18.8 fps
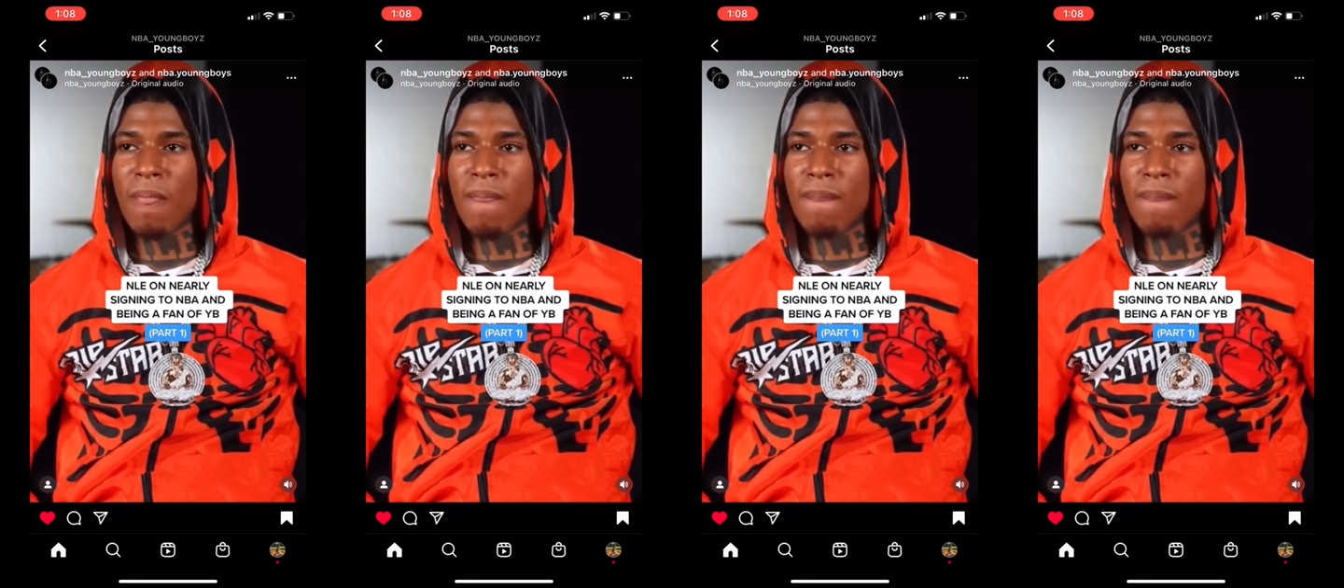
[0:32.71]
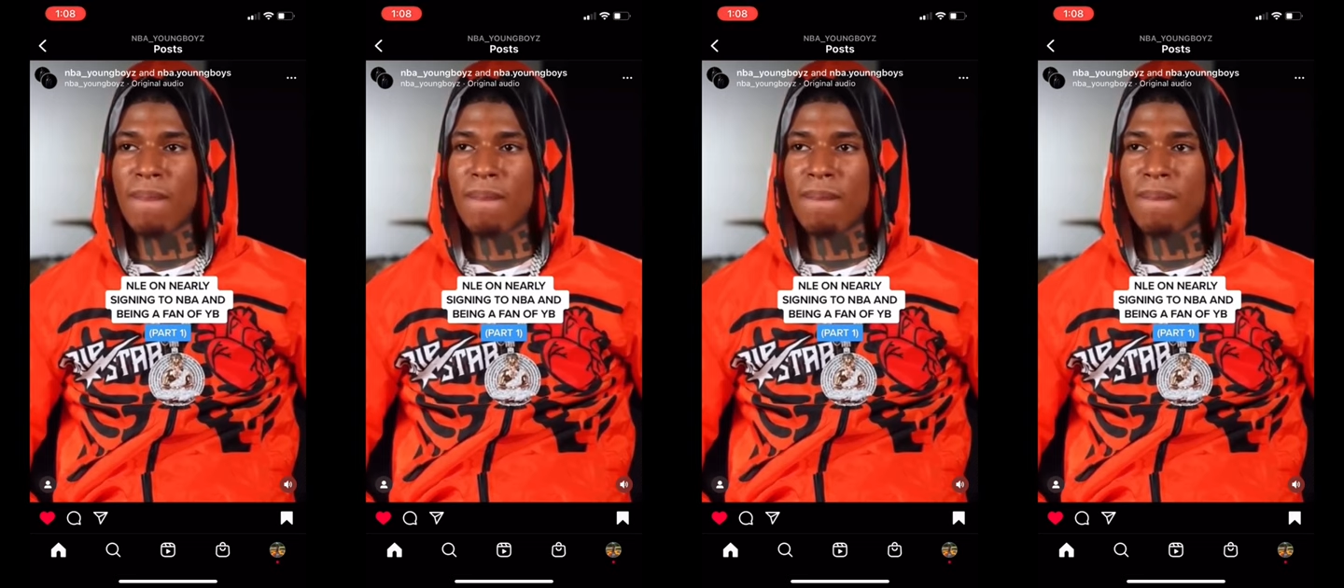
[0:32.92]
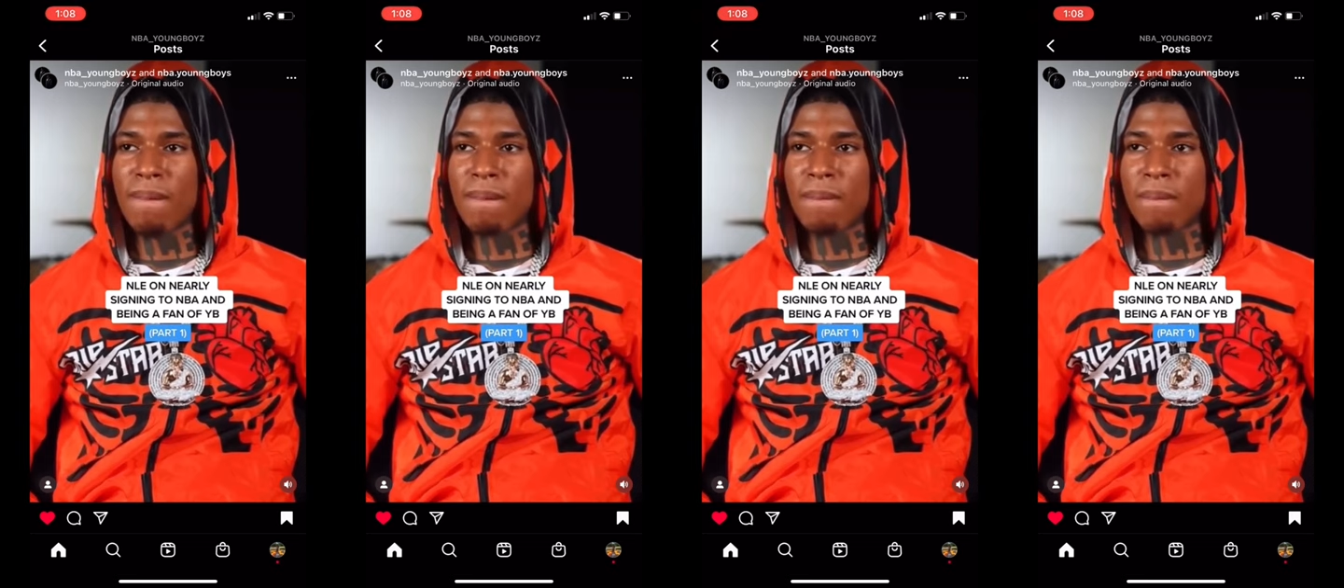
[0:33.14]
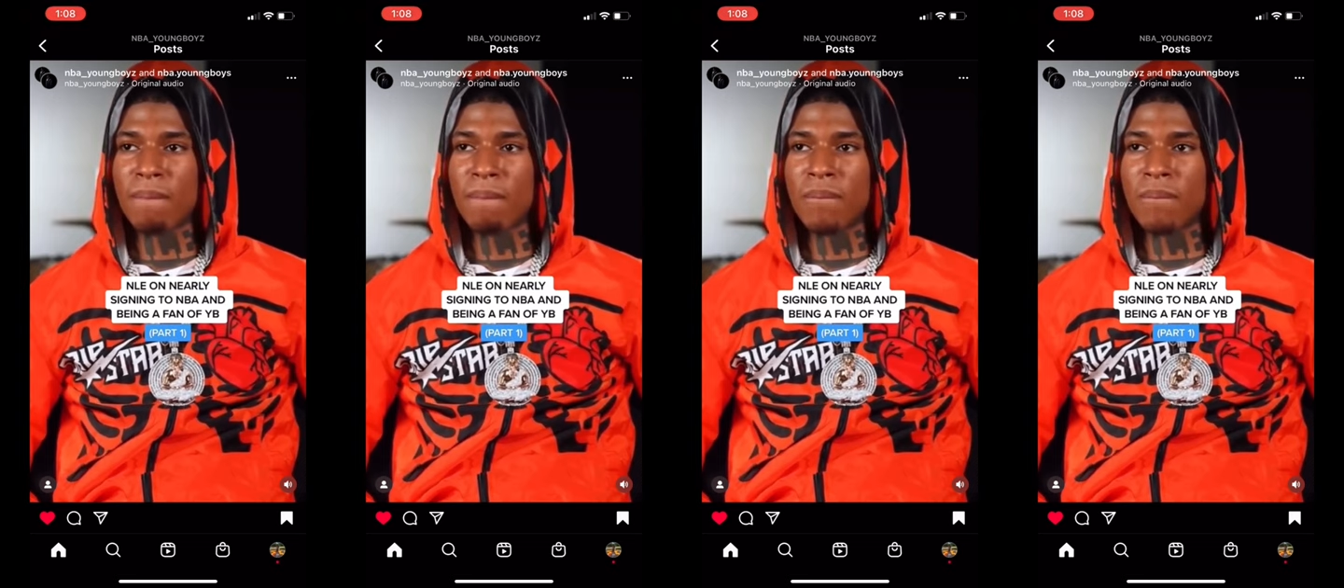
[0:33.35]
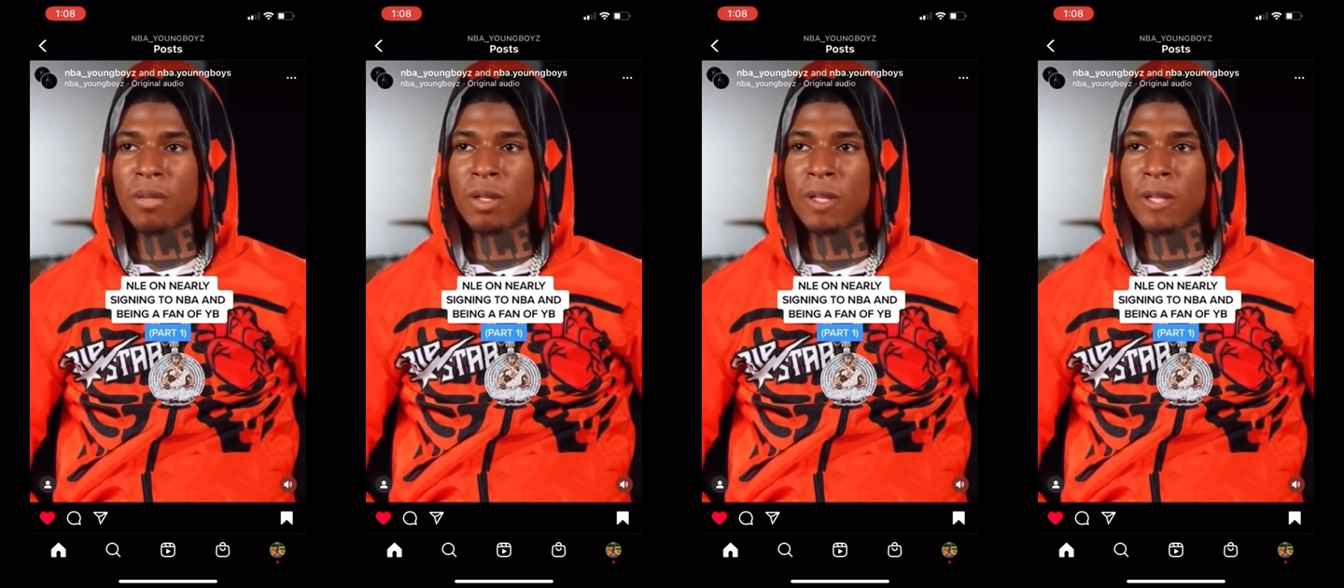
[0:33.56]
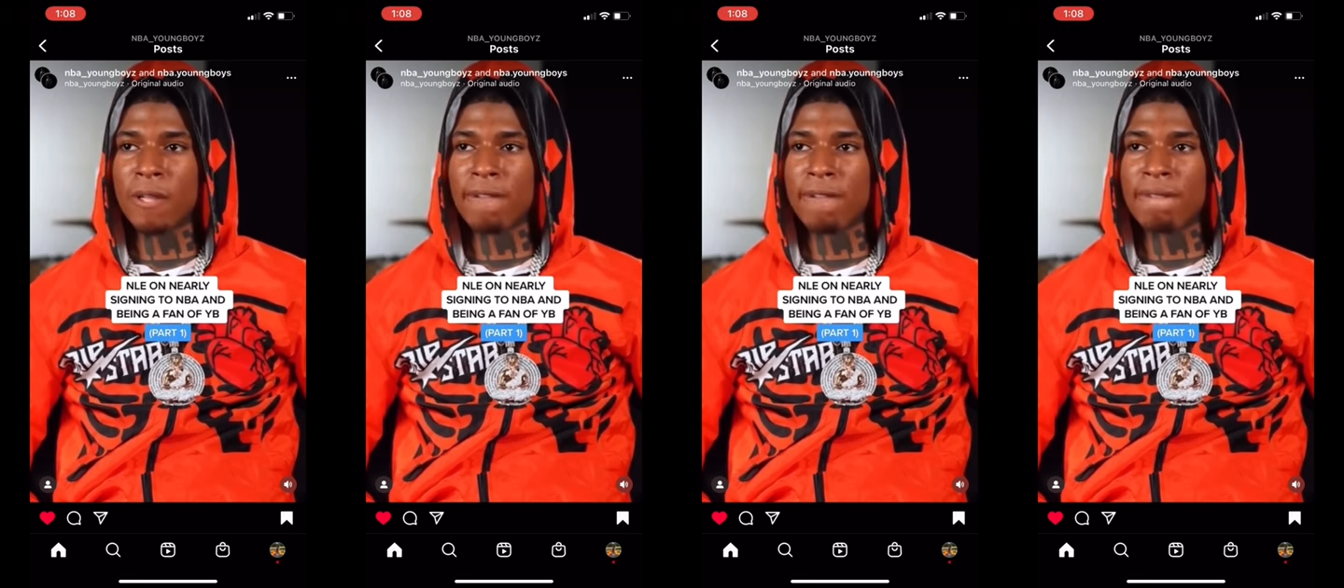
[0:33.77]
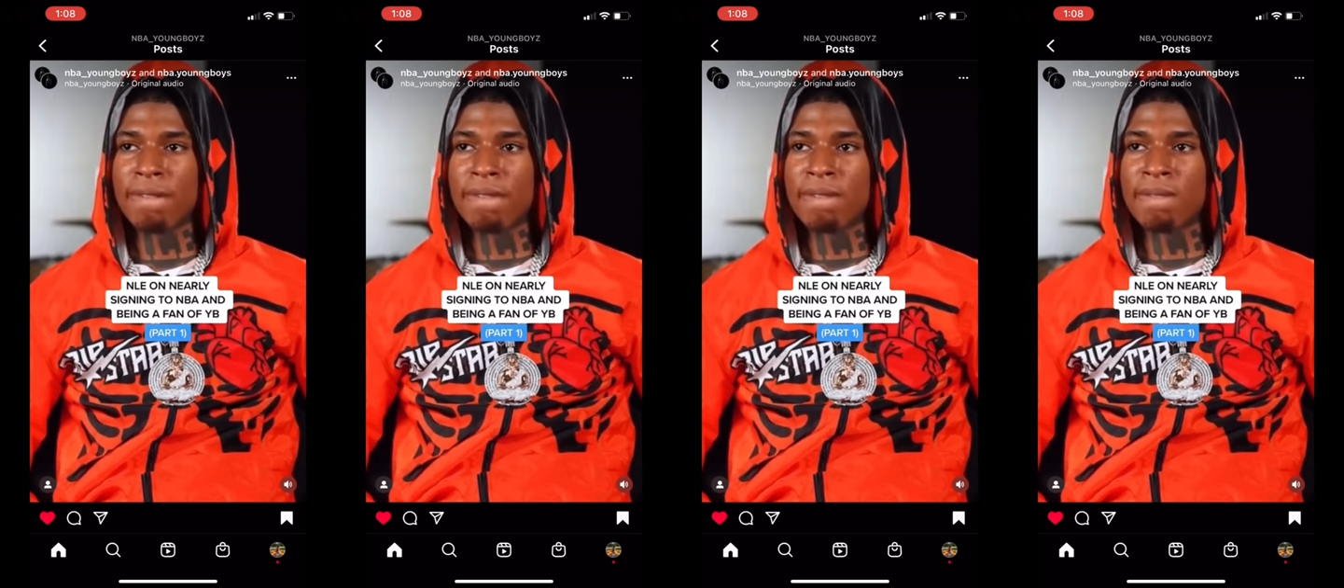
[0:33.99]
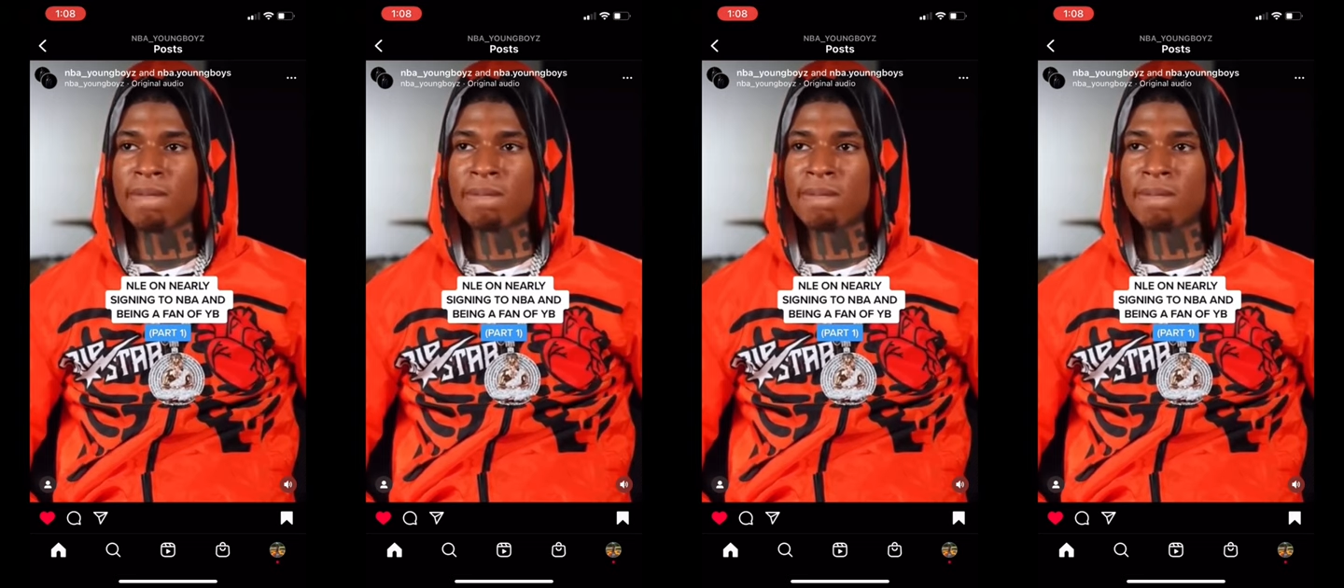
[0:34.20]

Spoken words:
wanted you to sign to Never Broke Again?